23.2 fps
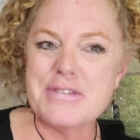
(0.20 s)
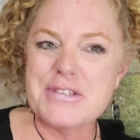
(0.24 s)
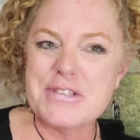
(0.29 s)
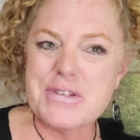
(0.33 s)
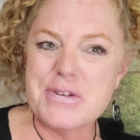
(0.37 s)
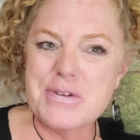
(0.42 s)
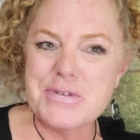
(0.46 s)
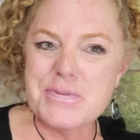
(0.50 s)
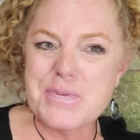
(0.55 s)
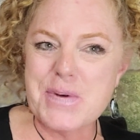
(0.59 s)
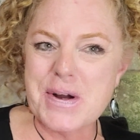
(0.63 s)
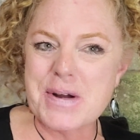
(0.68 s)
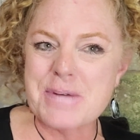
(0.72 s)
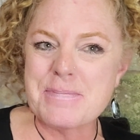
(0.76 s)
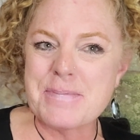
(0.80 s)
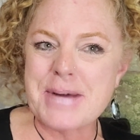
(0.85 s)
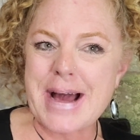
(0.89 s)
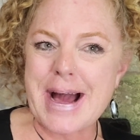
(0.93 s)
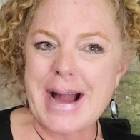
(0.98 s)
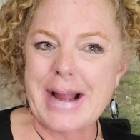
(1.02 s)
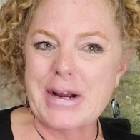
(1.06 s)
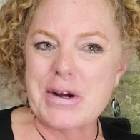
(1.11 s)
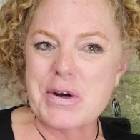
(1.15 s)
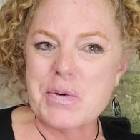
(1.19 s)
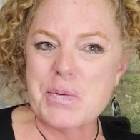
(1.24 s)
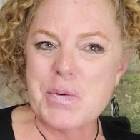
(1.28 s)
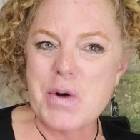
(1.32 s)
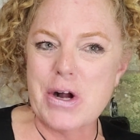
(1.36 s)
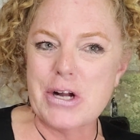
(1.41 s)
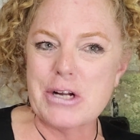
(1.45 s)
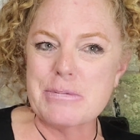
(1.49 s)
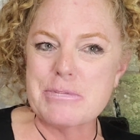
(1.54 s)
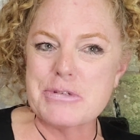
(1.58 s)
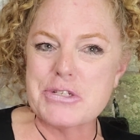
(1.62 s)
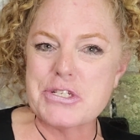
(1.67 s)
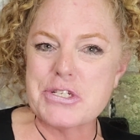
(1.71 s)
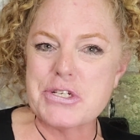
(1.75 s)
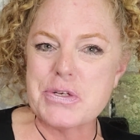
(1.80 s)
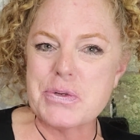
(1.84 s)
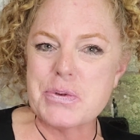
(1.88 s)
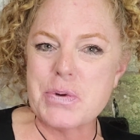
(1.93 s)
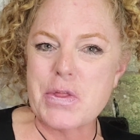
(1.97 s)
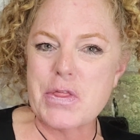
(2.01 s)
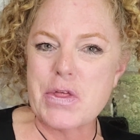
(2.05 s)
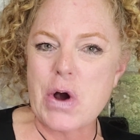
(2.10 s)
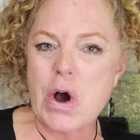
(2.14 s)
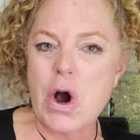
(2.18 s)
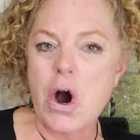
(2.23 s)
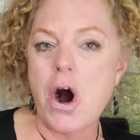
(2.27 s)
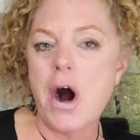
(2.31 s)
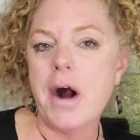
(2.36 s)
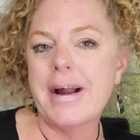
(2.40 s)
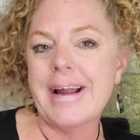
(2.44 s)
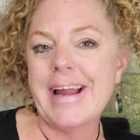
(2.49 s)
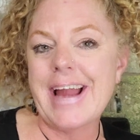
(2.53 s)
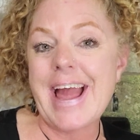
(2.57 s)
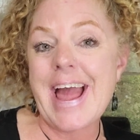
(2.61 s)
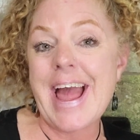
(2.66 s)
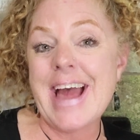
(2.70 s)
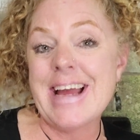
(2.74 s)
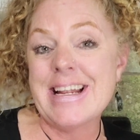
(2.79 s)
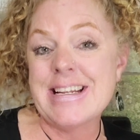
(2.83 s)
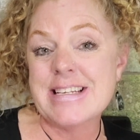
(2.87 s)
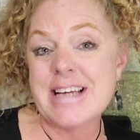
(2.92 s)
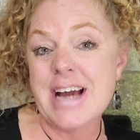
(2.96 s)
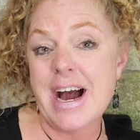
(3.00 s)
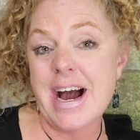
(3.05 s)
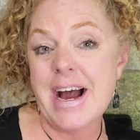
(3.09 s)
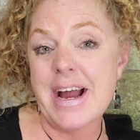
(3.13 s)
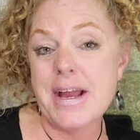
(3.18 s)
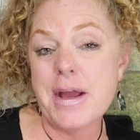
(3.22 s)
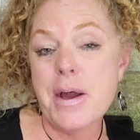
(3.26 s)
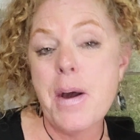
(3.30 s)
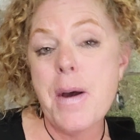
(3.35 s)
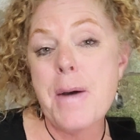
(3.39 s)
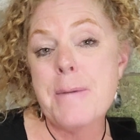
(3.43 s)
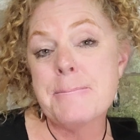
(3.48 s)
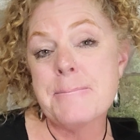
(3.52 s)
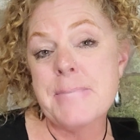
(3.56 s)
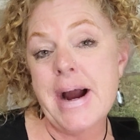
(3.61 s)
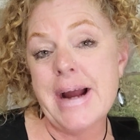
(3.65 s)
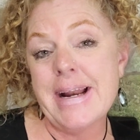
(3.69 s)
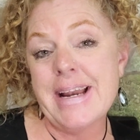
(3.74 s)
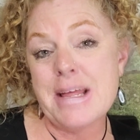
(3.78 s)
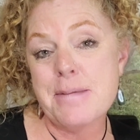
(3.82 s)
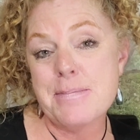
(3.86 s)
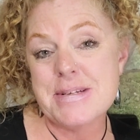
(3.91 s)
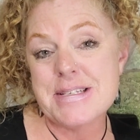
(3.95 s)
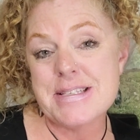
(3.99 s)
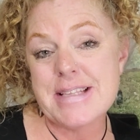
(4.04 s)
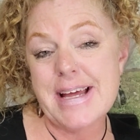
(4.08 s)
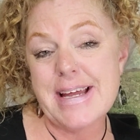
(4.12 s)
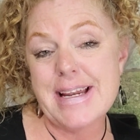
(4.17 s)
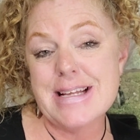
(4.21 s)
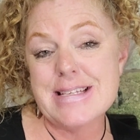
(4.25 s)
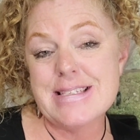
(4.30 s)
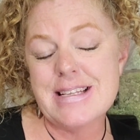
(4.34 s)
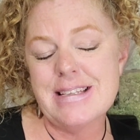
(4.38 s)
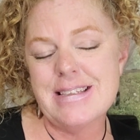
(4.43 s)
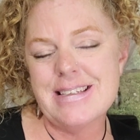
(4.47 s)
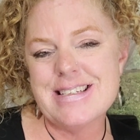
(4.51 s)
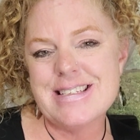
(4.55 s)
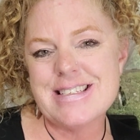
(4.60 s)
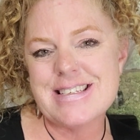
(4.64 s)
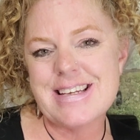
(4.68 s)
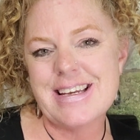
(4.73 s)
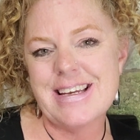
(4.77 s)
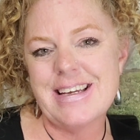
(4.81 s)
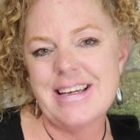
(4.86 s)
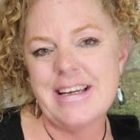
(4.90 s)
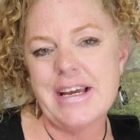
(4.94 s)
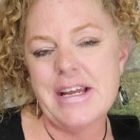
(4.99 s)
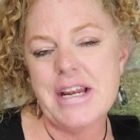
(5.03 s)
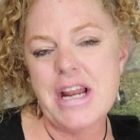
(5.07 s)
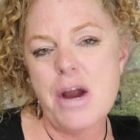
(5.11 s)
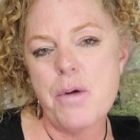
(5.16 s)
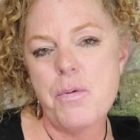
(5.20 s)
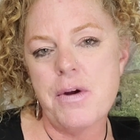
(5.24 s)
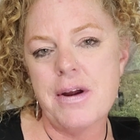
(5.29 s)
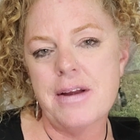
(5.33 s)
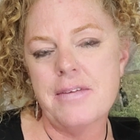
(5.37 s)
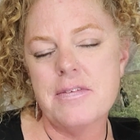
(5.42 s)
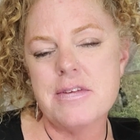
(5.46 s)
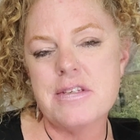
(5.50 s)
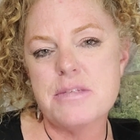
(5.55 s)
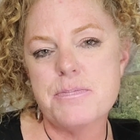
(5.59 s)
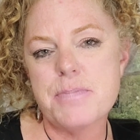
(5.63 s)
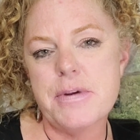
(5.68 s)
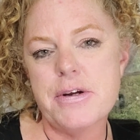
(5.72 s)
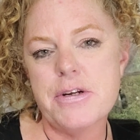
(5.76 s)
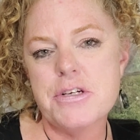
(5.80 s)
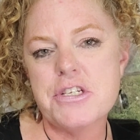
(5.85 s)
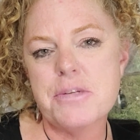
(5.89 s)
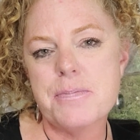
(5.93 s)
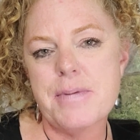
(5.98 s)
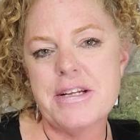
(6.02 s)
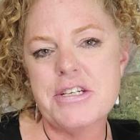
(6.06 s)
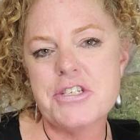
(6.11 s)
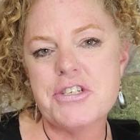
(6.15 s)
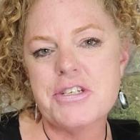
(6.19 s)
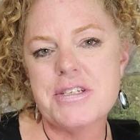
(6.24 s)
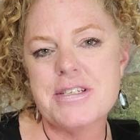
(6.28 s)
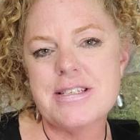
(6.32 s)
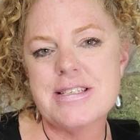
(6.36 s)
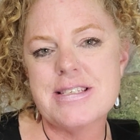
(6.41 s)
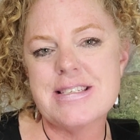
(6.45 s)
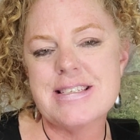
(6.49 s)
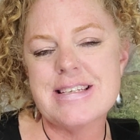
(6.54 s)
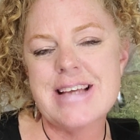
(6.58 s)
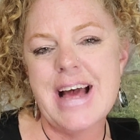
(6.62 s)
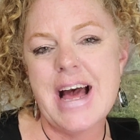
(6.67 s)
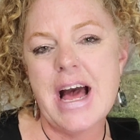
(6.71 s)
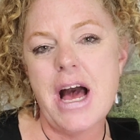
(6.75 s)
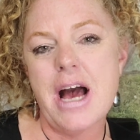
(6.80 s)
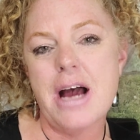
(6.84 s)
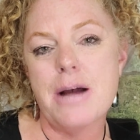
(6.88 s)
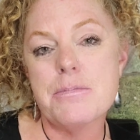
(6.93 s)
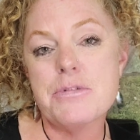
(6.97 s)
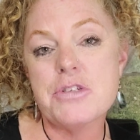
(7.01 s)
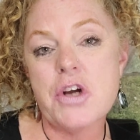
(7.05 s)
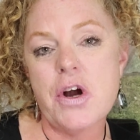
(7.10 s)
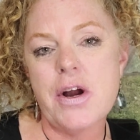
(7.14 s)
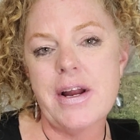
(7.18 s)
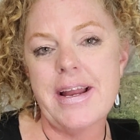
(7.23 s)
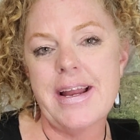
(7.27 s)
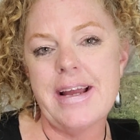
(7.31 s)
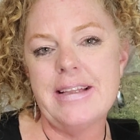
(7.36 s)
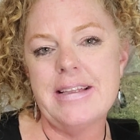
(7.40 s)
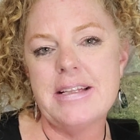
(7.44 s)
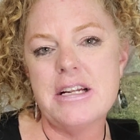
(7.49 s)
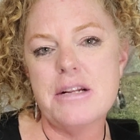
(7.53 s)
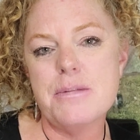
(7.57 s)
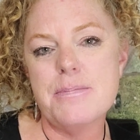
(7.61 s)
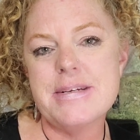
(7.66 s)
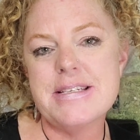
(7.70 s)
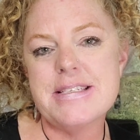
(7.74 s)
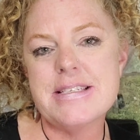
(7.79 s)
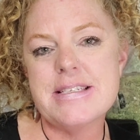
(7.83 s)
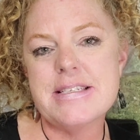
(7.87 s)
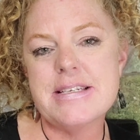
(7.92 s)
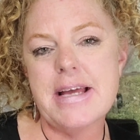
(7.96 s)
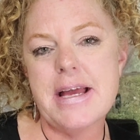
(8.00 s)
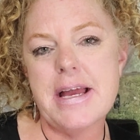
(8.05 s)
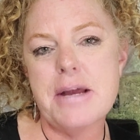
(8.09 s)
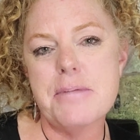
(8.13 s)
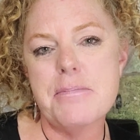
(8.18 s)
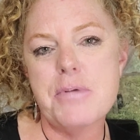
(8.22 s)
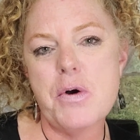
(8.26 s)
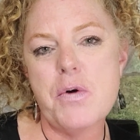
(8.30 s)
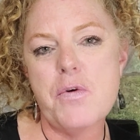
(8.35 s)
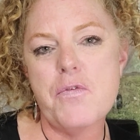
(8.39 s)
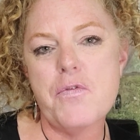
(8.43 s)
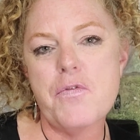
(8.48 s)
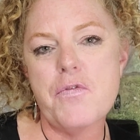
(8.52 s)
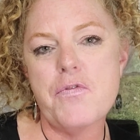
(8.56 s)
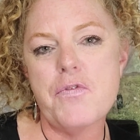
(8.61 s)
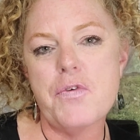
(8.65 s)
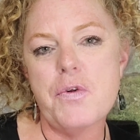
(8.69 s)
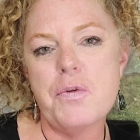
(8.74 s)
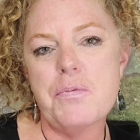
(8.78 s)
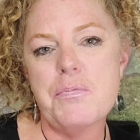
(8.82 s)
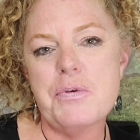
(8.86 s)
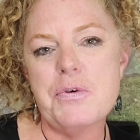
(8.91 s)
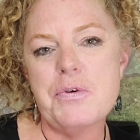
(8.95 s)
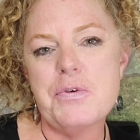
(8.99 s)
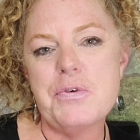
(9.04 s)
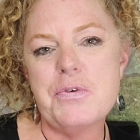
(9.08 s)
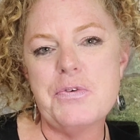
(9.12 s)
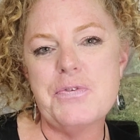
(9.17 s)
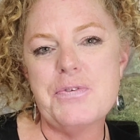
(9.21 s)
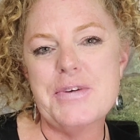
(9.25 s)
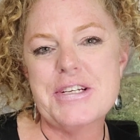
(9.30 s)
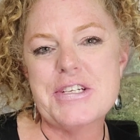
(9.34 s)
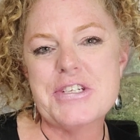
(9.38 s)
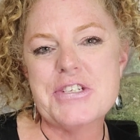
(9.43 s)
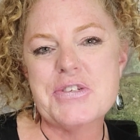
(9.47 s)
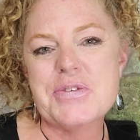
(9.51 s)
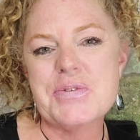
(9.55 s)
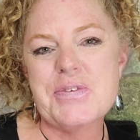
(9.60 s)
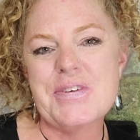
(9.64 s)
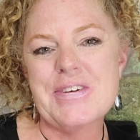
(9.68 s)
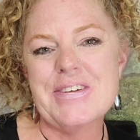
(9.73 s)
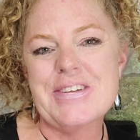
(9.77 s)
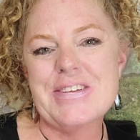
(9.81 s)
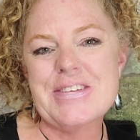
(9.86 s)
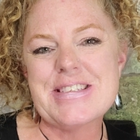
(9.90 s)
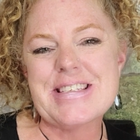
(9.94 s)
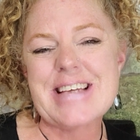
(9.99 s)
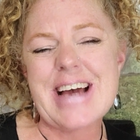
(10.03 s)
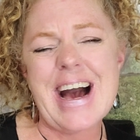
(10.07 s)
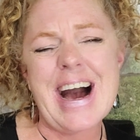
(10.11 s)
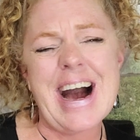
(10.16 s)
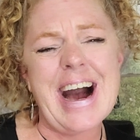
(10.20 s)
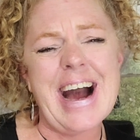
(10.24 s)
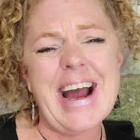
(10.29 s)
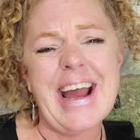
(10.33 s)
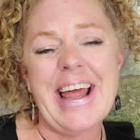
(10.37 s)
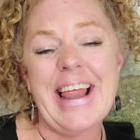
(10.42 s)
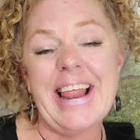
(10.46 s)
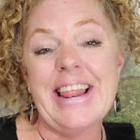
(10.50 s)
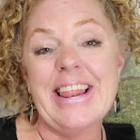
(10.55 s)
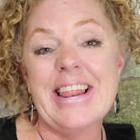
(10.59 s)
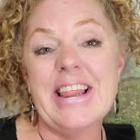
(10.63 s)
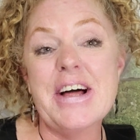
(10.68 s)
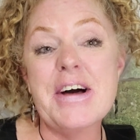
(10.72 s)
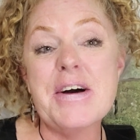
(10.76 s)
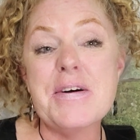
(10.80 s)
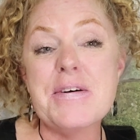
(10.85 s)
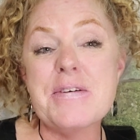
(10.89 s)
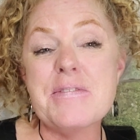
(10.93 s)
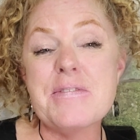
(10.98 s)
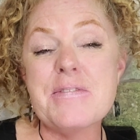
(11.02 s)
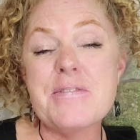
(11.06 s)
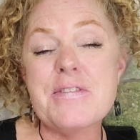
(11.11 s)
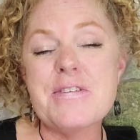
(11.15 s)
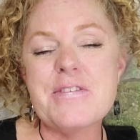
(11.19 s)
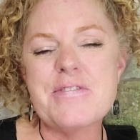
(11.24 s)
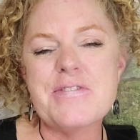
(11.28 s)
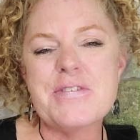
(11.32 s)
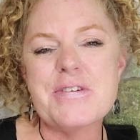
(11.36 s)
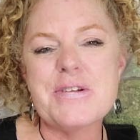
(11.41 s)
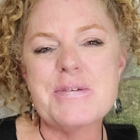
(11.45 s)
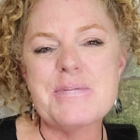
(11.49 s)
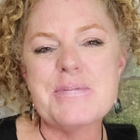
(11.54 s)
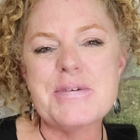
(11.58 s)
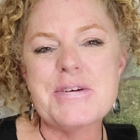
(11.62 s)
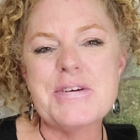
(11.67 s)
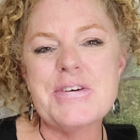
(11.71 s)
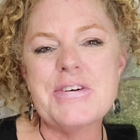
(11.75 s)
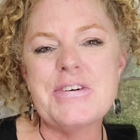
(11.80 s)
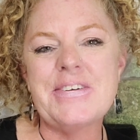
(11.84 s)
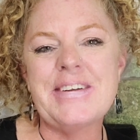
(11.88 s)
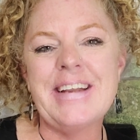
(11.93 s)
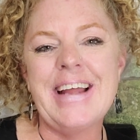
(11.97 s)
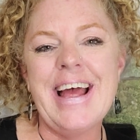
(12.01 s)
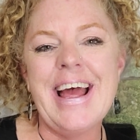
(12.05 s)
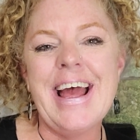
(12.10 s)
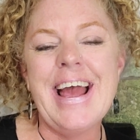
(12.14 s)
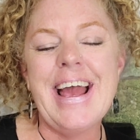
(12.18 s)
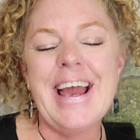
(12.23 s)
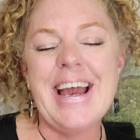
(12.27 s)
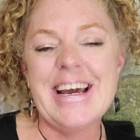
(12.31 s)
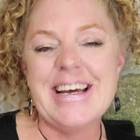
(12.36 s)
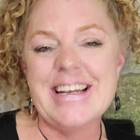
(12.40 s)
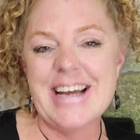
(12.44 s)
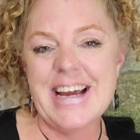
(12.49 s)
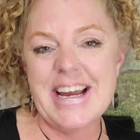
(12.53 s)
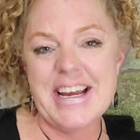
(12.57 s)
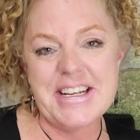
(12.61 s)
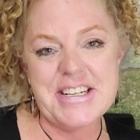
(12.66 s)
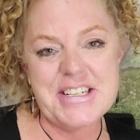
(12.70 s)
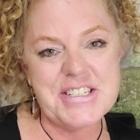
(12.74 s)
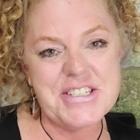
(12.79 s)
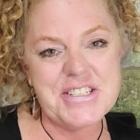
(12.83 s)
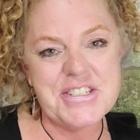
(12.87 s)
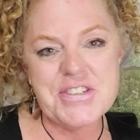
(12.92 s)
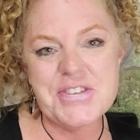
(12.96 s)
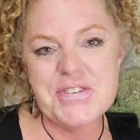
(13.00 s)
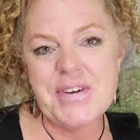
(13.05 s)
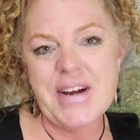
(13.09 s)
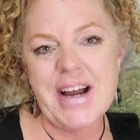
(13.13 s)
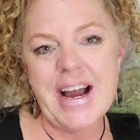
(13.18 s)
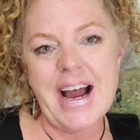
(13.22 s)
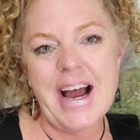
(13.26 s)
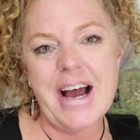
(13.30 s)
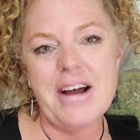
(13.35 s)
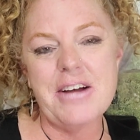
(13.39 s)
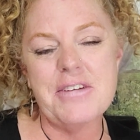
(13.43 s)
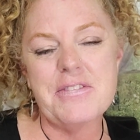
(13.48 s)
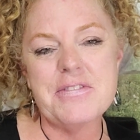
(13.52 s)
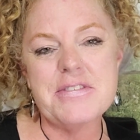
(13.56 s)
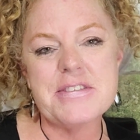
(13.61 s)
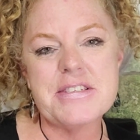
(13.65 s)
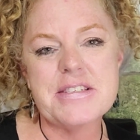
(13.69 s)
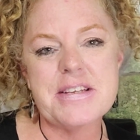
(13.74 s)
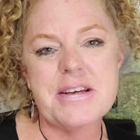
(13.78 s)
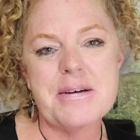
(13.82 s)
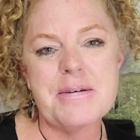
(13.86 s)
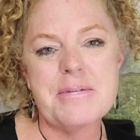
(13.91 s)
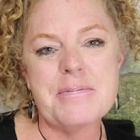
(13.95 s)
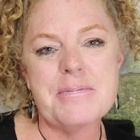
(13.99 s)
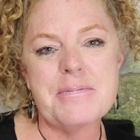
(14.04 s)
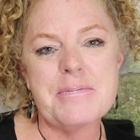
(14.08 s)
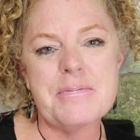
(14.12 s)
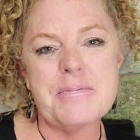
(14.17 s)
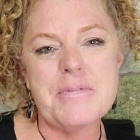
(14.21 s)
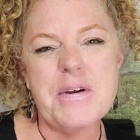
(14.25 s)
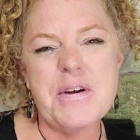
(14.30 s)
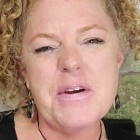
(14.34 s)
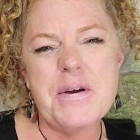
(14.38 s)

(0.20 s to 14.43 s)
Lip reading: souls, welcome back or welcome to The Hawk and I. My name is Lana Zelinsky and I work in the spirit dimensions. I'm talking a little bit today about full moon rituals. I love the full moon and I do have some